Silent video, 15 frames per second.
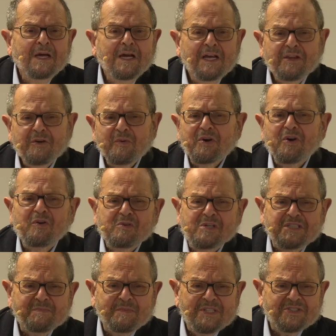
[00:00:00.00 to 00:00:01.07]
And there would
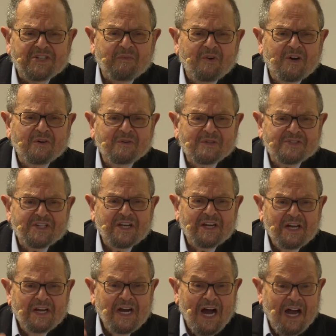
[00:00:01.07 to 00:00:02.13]
always be someone who would say,
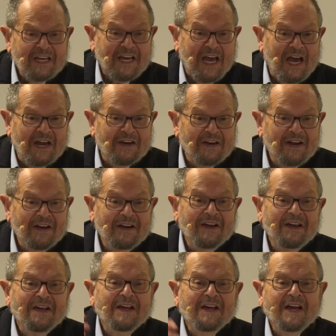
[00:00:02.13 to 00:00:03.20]
I can.
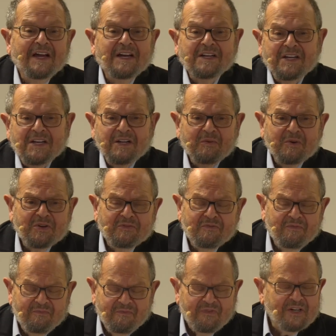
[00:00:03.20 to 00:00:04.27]
And he would
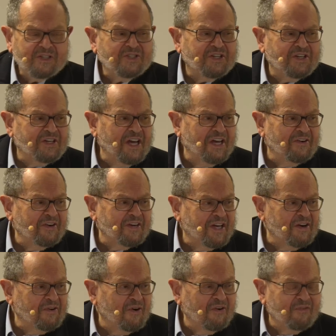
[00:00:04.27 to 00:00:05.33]
fudge the data and
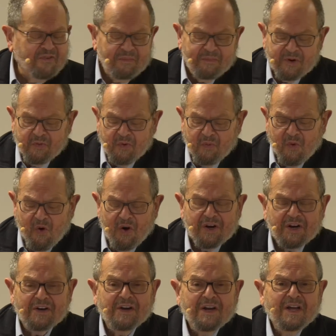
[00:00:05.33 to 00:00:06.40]
get off and be
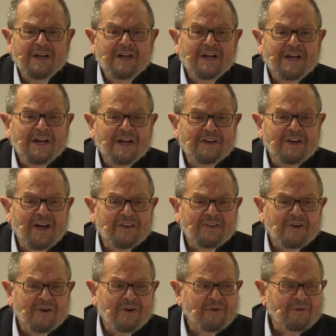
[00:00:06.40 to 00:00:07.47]
rewarded.
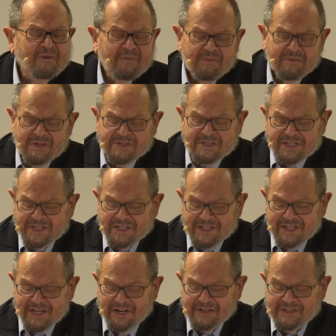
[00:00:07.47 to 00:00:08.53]
Another was
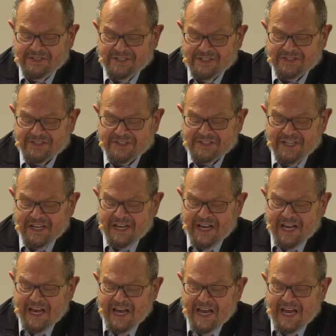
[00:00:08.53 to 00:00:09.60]
just
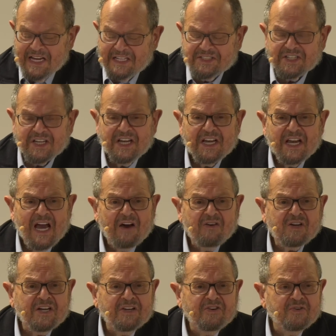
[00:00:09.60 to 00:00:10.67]
asking, how
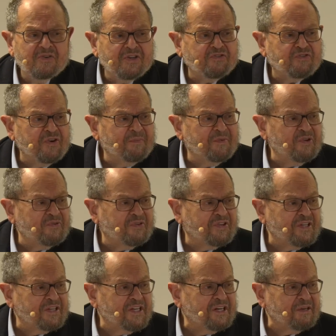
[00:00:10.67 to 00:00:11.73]
can you attribute the
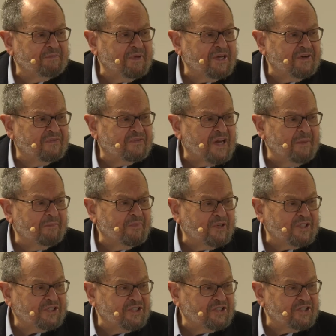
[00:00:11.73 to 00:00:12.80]
little bit of
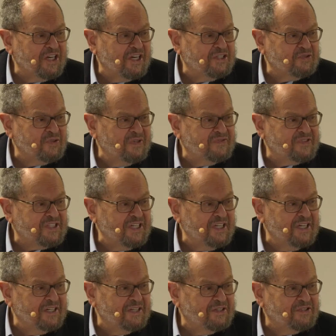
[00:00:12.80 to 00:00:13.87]
temperature change we've
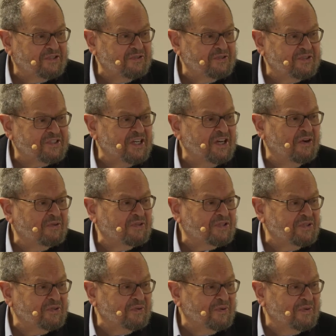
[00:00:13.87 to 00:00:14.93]
seen to
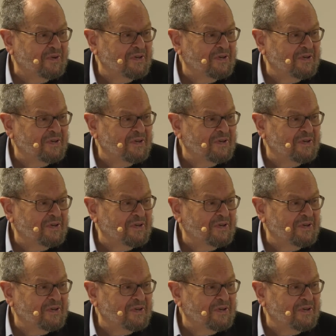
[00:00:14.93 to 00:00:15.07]
CO2?